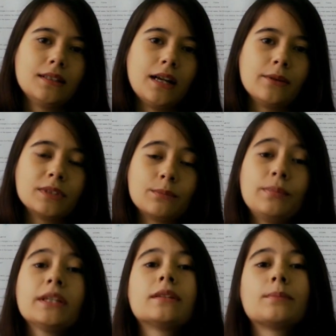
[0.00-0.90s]
I was a
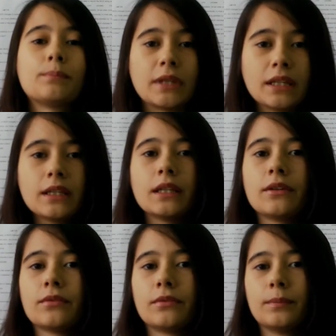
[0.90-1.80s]
bit
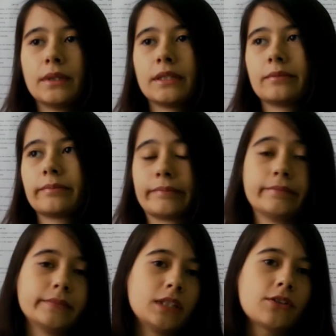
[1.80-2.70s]
peeved, but
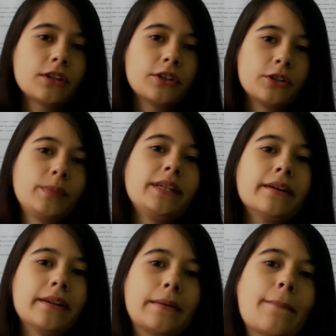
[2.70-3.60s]
nothing could be
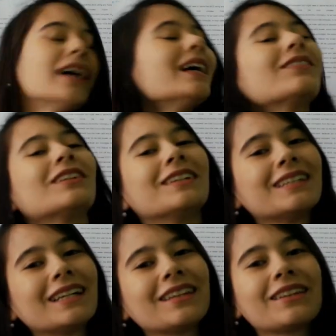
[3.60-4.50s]
done. If I have learned
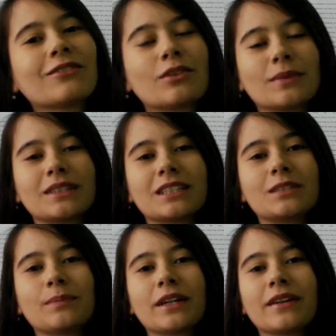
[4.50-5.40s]
anything from this
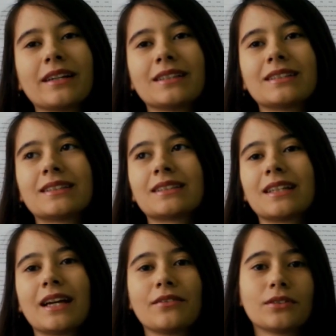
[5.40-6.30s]
experience,
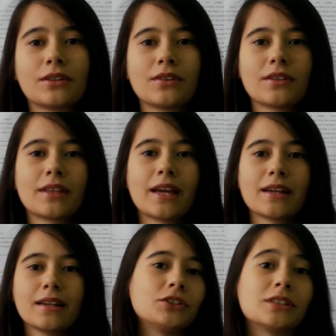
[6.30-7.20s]
I've learned
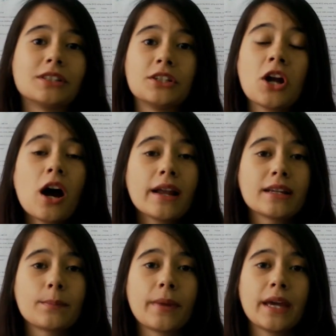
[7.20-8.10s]
that you should not
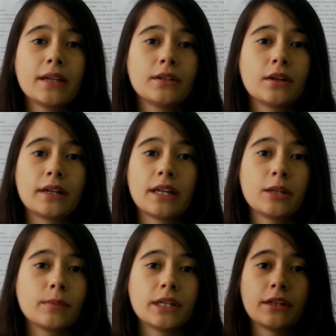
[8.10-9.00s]
depend on
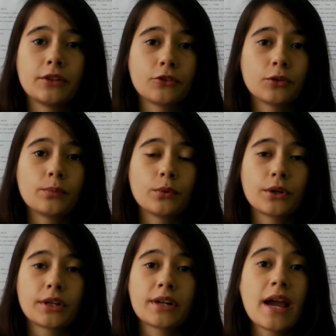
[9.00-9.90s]
anybody in group
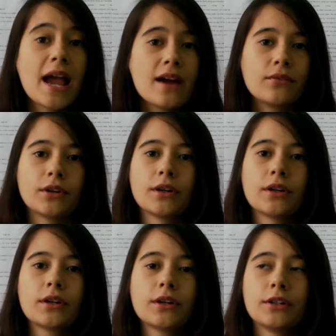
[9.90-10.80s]
work, ever.
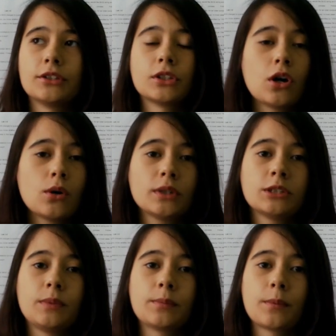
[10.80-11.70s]
You should always
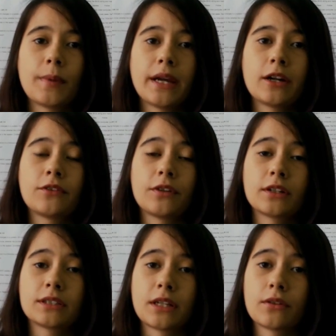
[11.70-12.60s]
be prepared for
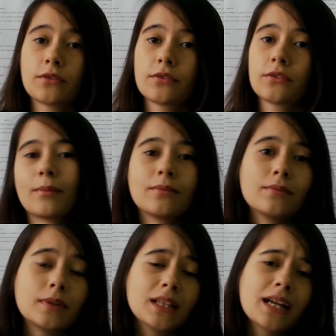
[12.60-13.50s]
yourself. I'm
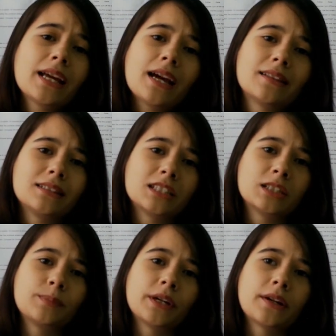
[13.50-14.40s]
glad I had this
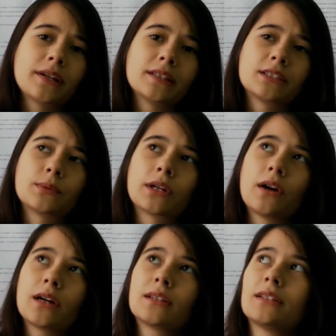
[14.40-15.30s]
experience
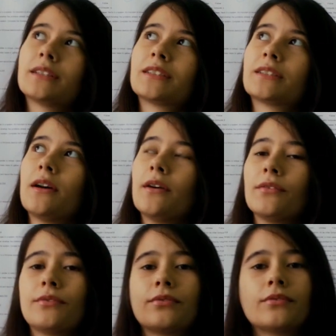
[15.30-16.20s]
regardless
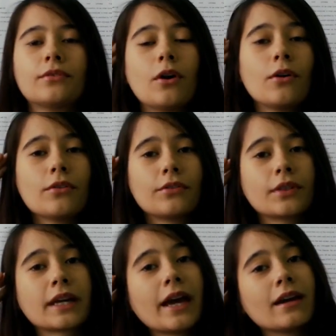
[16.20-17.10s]
of all
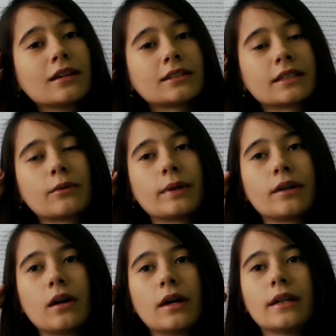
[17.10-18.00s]
the chaos that
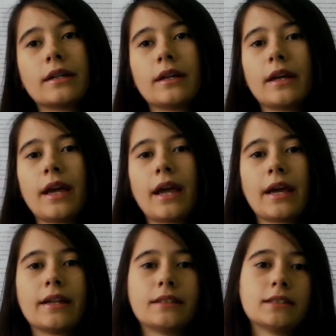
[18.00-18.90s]
went on.
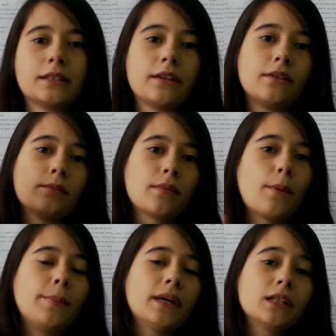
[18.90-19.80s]
And
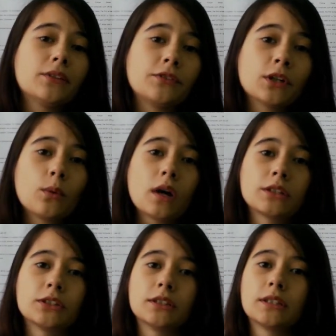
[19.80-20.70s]
Bill, if you're
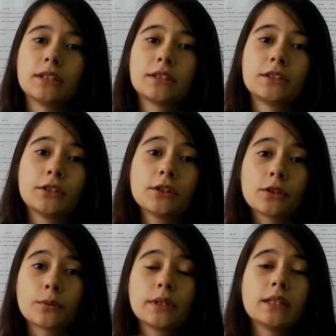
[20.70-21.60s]
watching this, you're
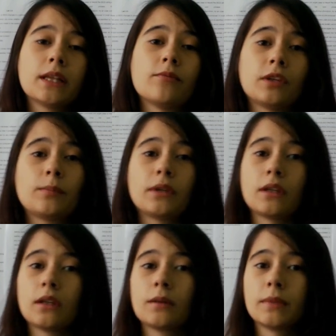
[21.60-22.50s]
the real
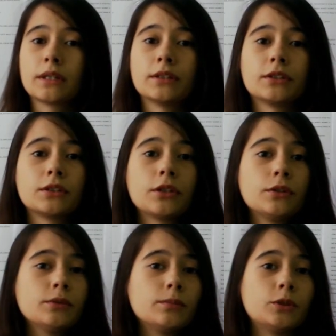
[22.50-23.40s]
MVP because
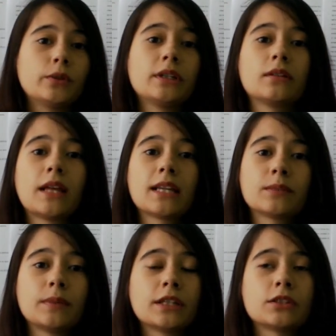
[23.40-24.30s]
you joined
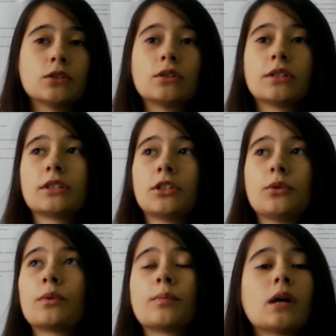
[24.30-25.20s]
last minute's notice and
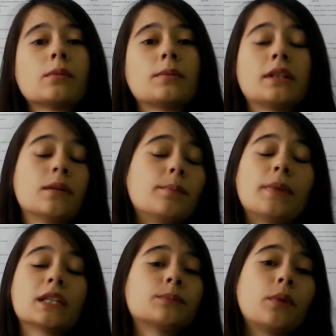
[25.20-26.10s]
you were probably the
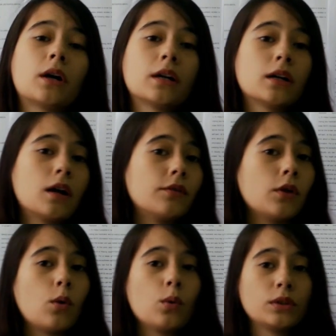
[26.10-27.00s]
best part of
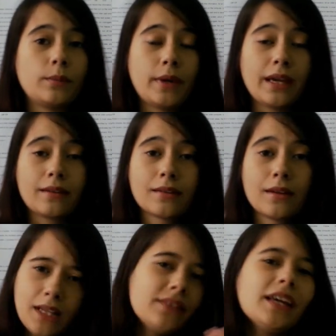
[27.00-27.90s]
the whole debate.
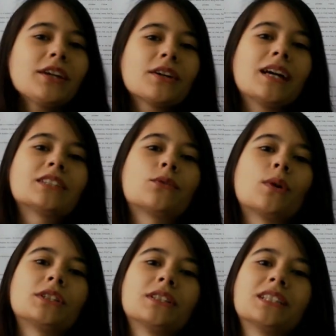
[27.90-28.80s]
And thank you guys for
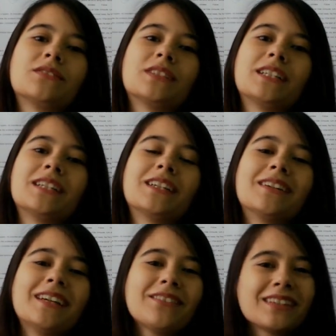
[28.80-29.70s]
watching this
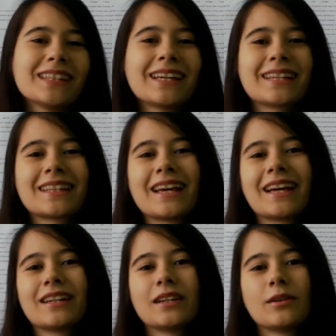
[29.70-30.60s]
video. If you like
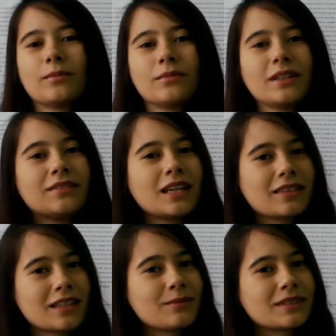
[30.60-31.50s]
that, leave
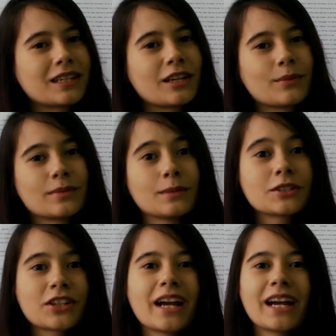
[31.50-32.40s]
that thumbs up,
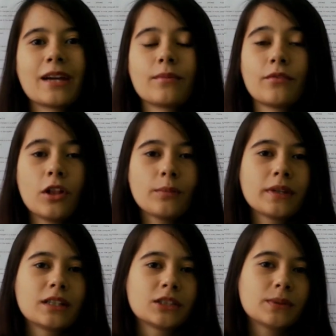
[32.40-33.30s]
subscribe, follow
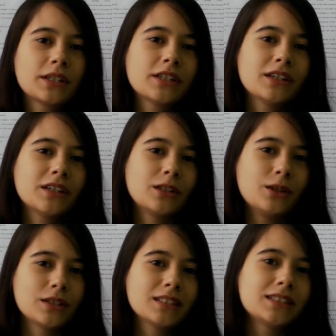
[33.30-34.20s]
me on Twitter,
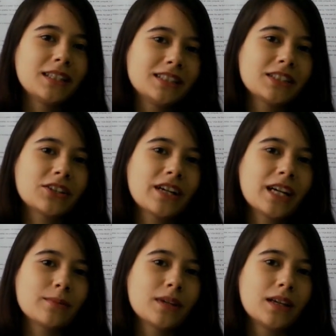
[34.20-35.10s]
Hellonis,
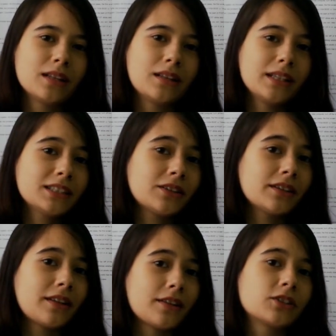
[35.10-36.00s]
Instagram. The links are
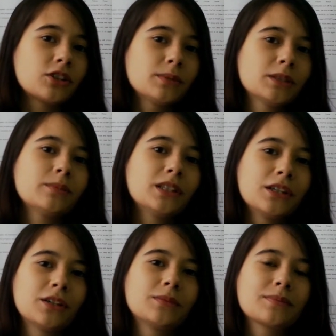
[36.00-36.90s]
in the description
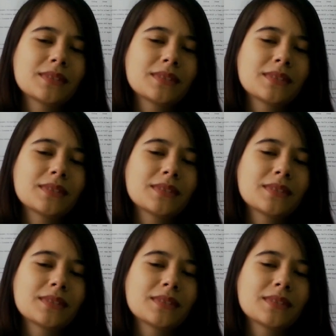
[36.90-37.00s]
below.